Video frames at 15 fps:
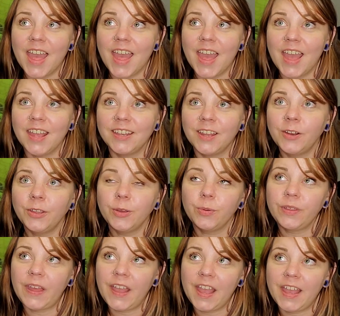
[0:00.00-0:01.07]
And not only
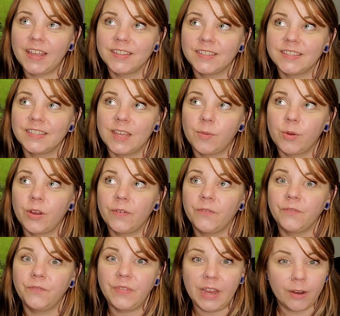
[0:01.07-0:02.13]
were they ants, they were
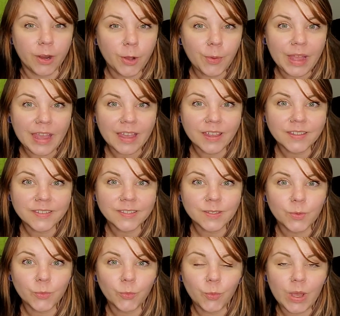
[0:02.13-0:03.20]
pharaoh ants,
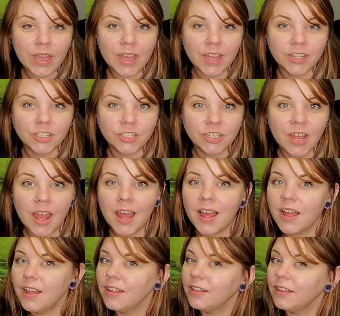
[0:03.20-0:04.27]
which
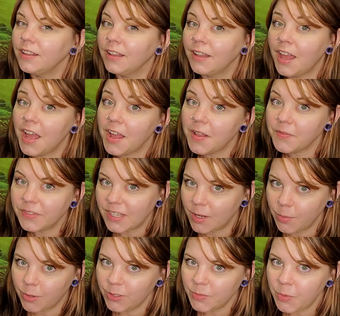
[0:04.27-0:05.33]
love
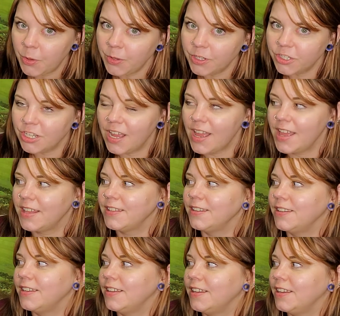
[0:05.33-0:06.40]
cypress mulch,
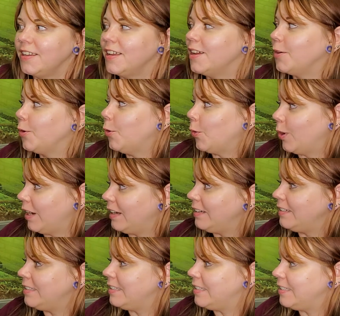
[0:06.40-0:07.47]
and
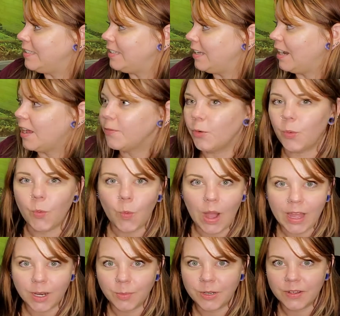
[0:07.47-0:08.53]
Gordon did have
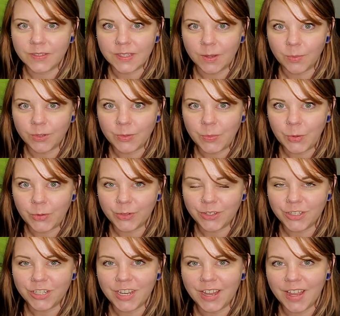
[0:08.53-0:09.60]
quite a bit of cypress mulch